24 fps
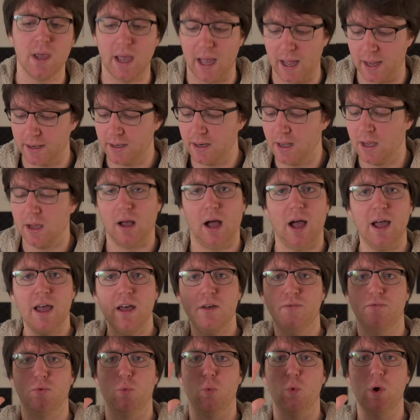and I
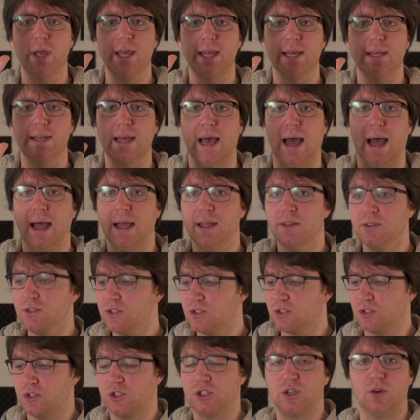have weird
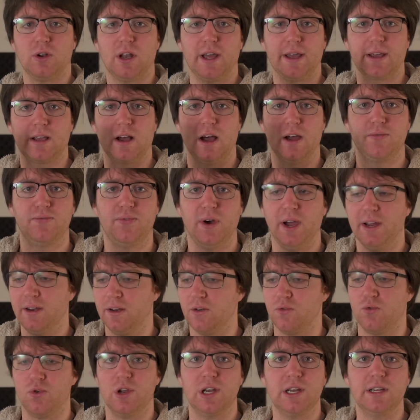hands, so like I find
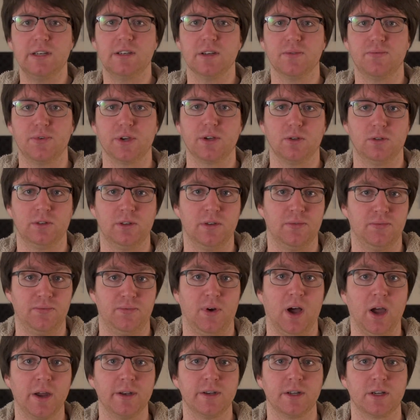it really difficult to
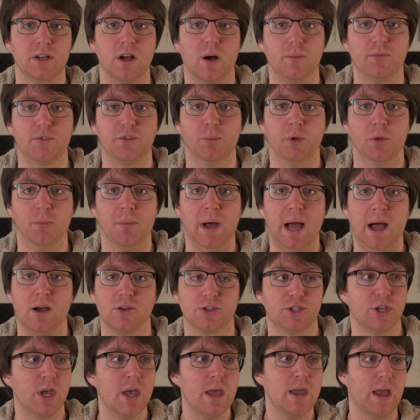find a comfortable
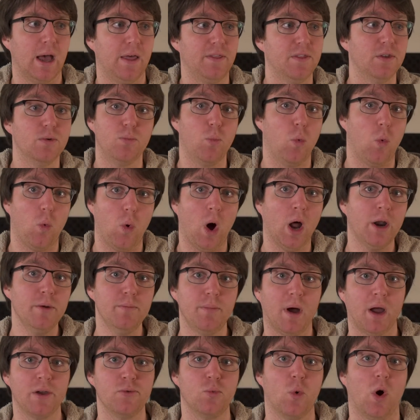mouse, and the
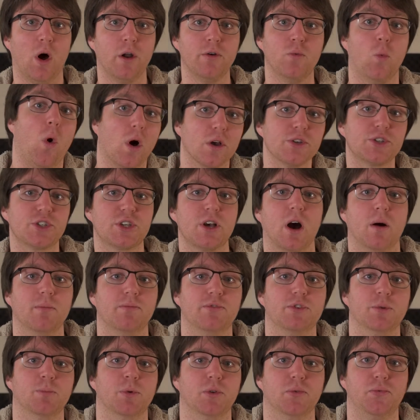1x1 was
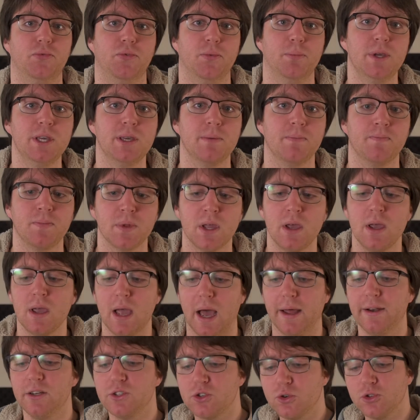comfortable for me.
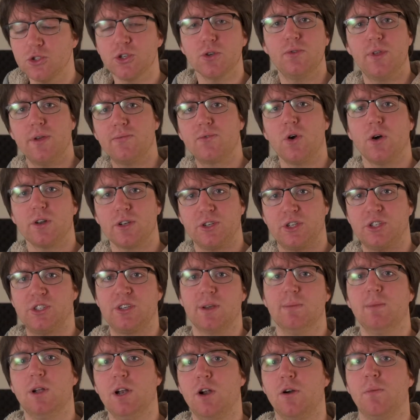And it's also, they've got a
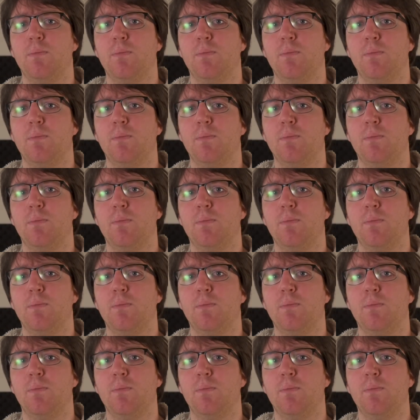similar